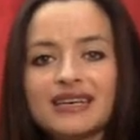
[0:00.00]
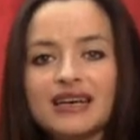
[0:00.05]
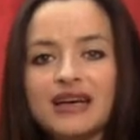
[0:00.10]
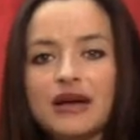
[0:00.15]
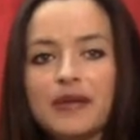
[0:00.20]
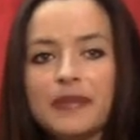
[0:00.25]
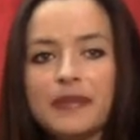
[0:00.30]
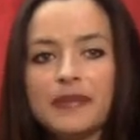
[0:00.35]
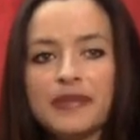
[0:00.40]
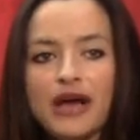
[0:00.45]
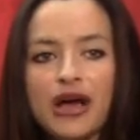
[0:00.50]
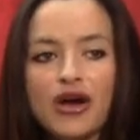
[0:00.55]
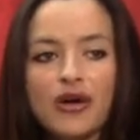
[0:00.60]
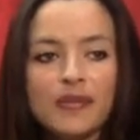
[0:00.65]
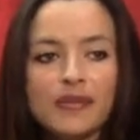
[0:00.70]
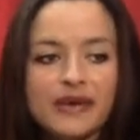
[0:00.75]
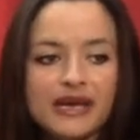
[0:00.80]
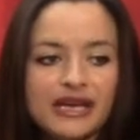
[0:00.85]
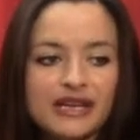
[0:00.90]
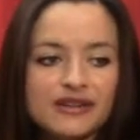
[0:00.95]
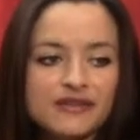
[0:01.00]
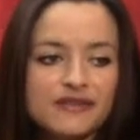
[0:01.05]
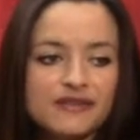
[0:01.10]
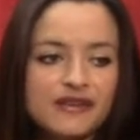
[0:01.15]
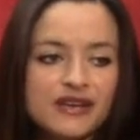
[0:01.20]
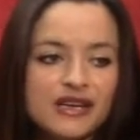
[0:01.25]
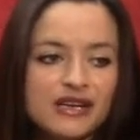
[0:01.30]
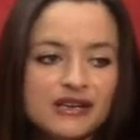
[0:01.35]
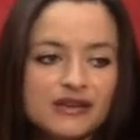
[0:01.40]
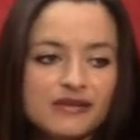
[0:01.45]
our men
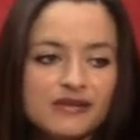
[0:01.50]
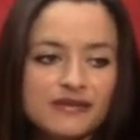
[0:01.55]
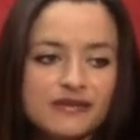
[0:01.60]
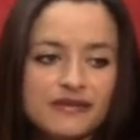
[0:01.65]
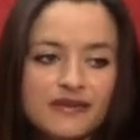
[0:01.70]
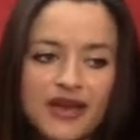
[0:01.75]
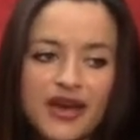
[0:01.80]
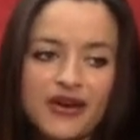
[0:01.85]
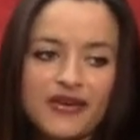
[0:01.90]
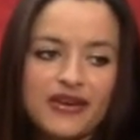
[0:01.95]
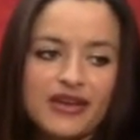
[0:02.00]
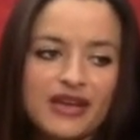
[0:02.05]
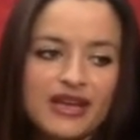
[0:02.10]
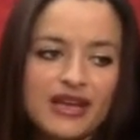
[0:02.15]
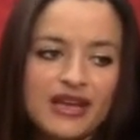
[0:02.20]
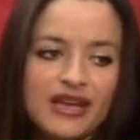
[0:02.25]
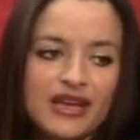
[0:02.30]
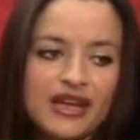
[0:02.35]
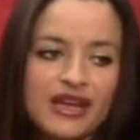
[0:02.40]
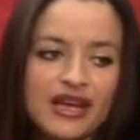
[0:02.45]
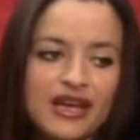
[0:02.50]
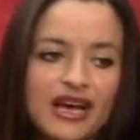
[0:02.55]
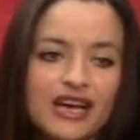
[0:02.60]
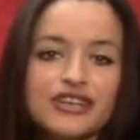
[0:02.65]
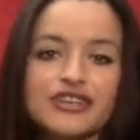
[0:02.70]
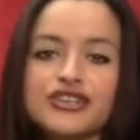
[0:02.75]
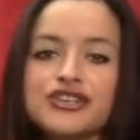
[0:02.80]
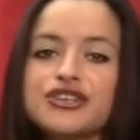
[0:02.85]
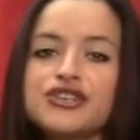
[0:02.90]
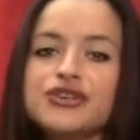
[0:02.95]
feel very
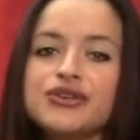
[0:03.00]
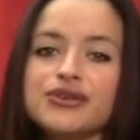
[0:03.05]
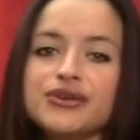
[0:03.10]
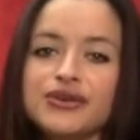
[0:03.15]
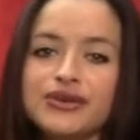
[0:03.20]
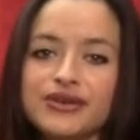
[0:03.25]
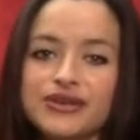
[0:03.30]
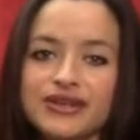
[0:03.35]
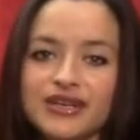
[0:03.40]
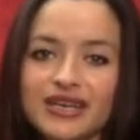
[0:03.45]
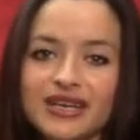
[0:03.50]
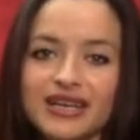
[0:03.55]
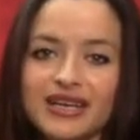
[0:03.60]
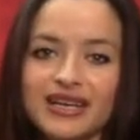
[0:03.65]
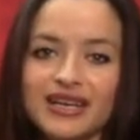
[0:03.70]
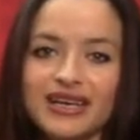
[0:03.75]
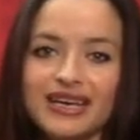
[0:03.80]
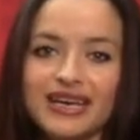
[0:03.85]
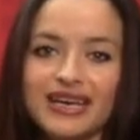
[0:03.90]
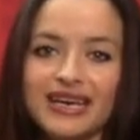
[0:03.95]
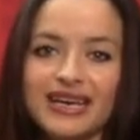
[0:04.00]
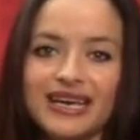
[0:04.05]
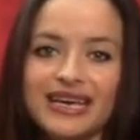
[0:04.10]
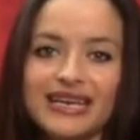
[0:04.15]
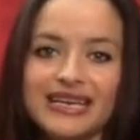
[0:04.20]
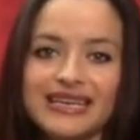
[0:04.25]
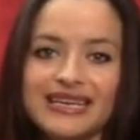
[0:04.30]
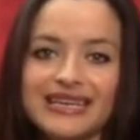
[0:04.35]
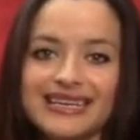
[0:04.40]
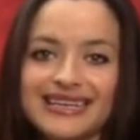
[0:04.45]
understood,
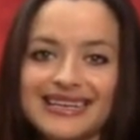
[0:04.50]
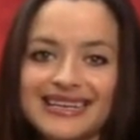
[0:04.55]
and